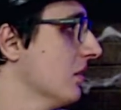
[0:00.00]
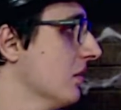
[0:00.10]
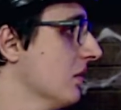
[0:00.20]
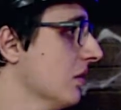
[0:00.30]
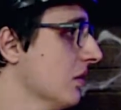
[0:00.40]

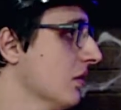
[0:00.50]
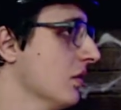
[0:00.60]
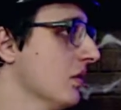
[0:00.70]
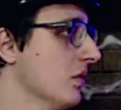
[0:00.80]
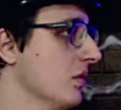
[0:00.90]
you. Which
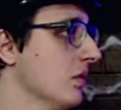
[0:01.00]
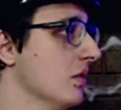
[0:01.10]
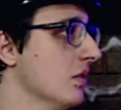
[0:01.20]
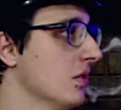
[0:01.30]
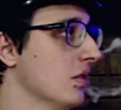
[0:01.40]
means I got a
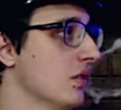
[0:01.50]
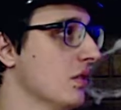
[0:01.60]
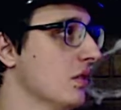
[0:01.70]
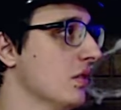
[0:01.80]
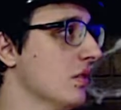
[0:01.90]
10.
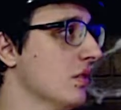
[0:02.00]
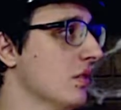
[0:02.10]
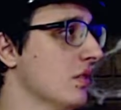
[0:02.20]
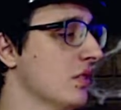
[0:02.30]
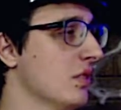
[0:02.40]

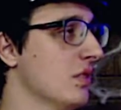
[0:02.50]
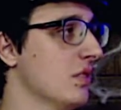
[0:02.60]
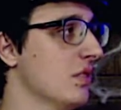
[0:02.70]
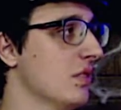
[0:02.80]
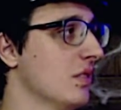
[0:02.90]
Yes, which is
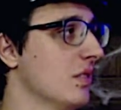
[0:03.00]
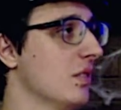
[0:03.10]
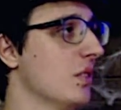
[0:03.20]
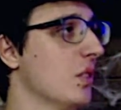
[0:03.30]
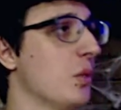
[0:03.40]
exactly what
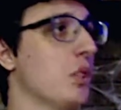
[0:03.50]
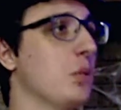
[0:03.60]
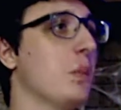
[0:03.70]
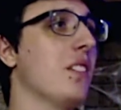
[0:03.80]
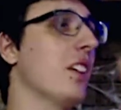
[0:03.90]
you needed. Which
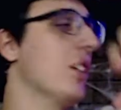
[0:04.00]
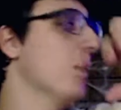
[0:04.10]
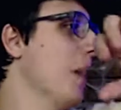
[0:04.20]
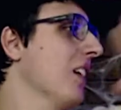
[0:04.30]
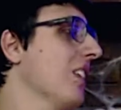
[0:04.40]
means that you
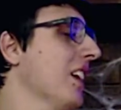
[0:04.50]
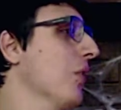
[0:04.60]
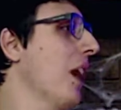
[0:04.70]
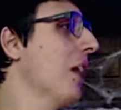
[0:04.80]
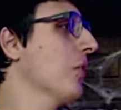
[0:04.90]
barely
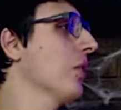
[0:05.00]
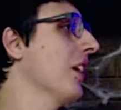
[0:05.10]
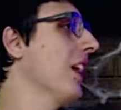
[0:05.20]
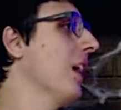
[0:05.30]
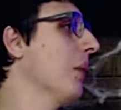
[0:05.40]
grasp the
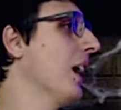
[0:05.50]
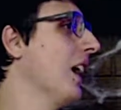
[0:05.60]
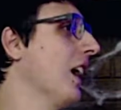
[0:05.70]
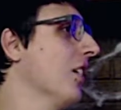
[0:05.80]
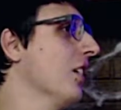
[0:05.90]
lamp,
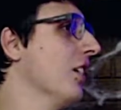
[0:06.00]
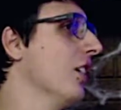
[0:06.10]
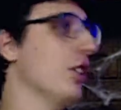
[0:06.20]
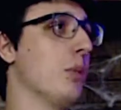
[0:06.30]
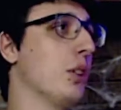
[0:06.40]

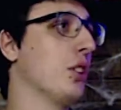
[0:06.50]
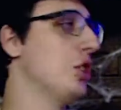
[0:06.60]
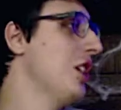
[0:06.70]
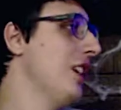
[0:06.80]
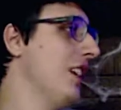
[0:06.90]
but the
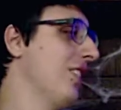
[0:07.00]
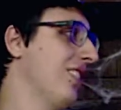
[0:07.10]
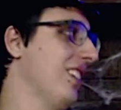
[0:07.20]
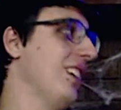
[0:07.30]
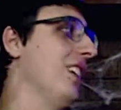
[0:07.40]
genie
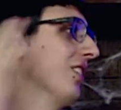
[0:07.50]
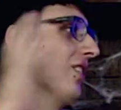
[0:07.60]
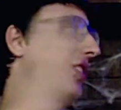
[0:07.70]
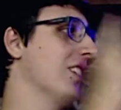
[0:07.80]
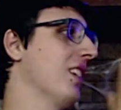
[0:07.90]
sees
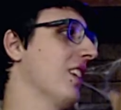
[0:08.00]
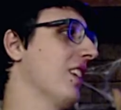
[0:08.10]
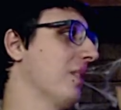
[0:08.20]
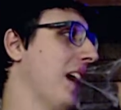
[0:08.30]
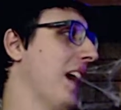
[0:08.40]

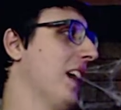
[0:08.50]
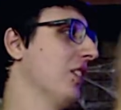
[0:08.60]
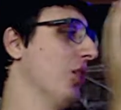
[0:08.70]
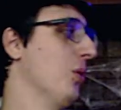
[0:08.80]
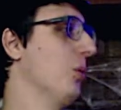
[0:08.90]
that
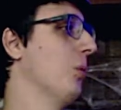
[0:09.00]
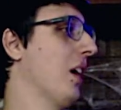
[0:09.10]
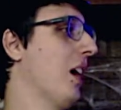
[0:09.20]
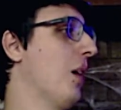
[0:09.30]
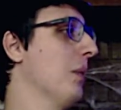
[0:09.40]
you were
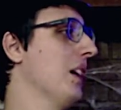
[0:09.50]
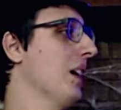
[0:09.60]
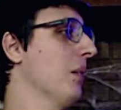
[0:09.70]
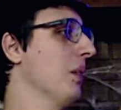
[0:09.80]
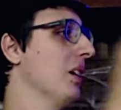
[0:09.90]
helping
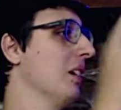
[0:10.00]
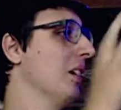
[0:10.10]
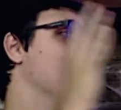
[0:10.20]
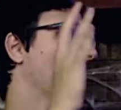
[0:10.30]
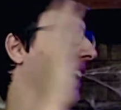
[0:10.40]
him,
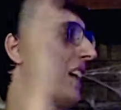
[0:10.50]
that